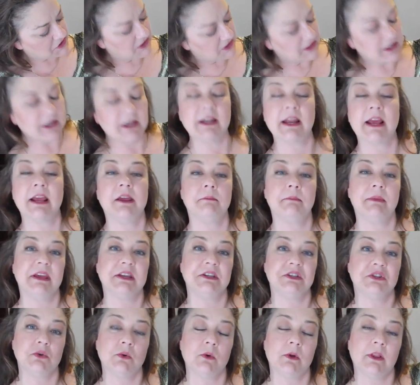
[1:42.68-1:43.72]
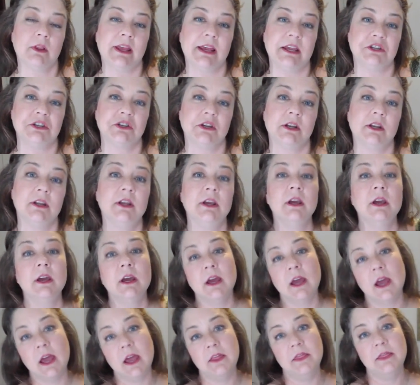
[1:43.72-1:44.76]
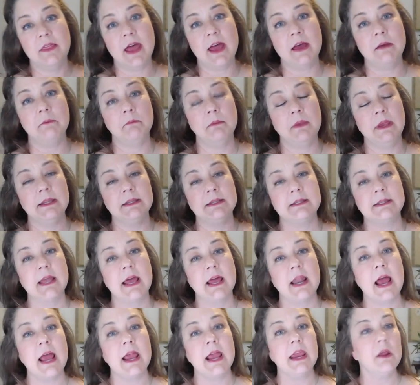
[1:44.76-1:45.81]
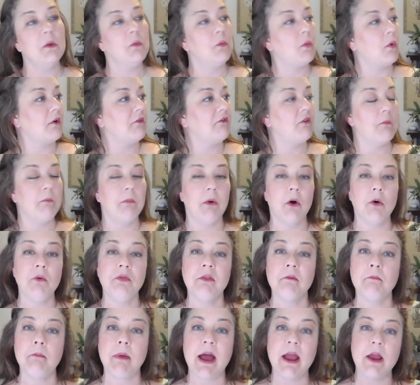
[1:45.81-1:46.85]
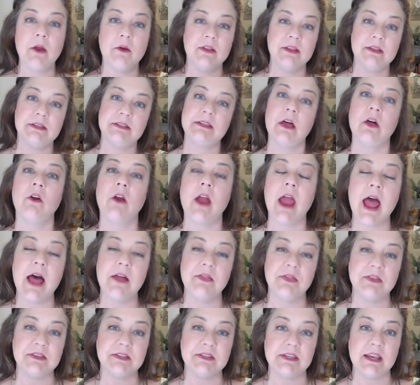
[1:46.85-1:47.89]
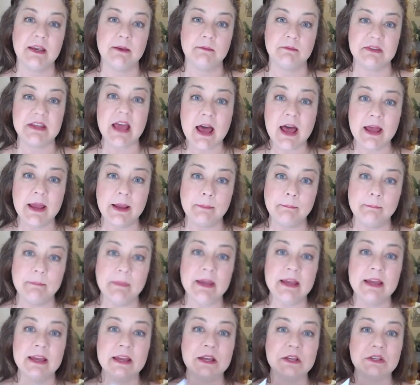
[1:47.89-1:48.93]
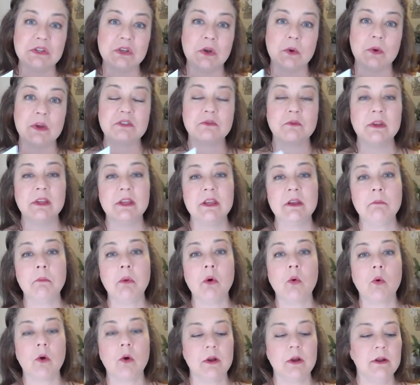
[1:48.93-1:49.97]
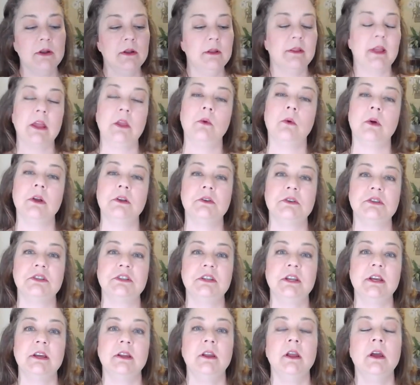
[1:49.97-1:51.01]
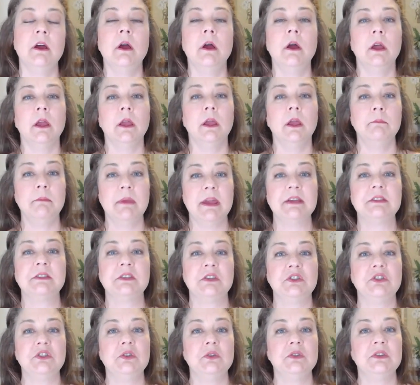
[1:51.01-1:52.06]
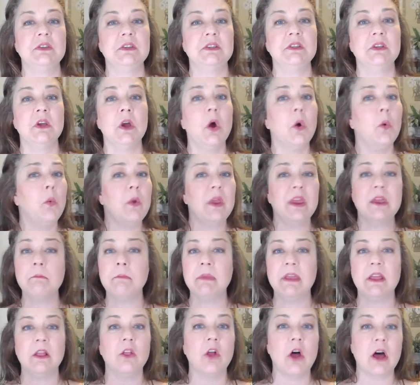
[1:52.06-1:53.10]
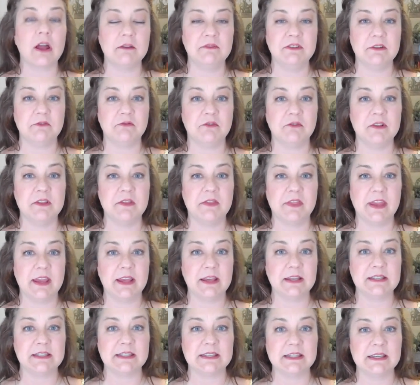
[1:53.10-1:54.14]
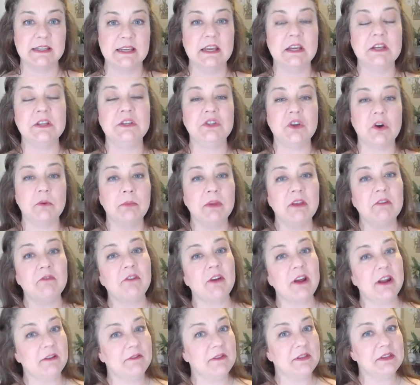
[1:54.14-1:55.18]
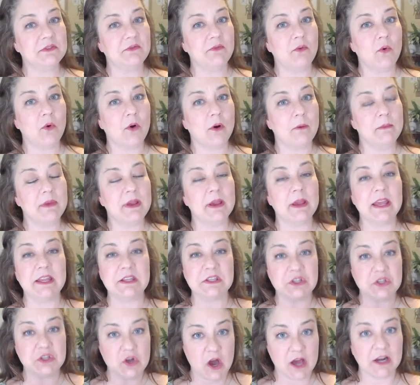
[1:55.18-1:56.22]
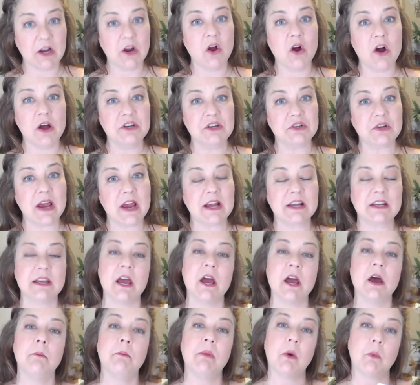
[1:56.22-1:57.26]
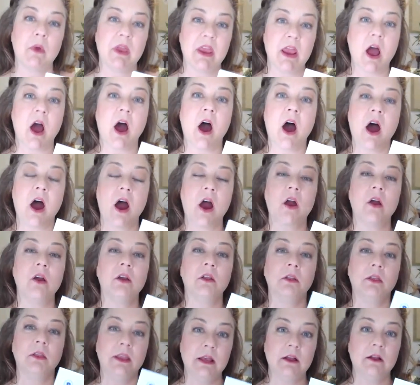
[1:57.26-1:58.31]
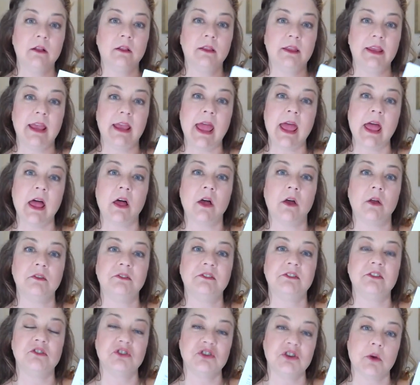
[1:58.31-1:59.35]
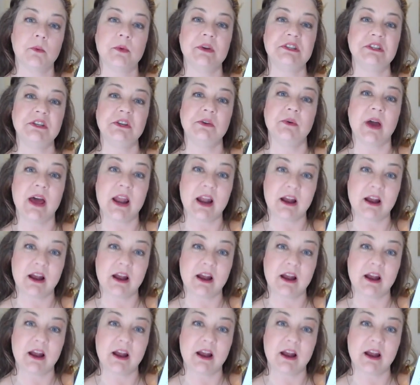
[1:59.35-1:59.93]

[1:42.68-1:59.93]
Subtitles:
agent, and I can be a dual agent. And that means that I can work for both the buyer and the seller at the same time. So it's really important that you understand, in Massachusetts, we can be a lot of different things. Don't be afraid of this form. It's not a contract, but we are legally held to show it to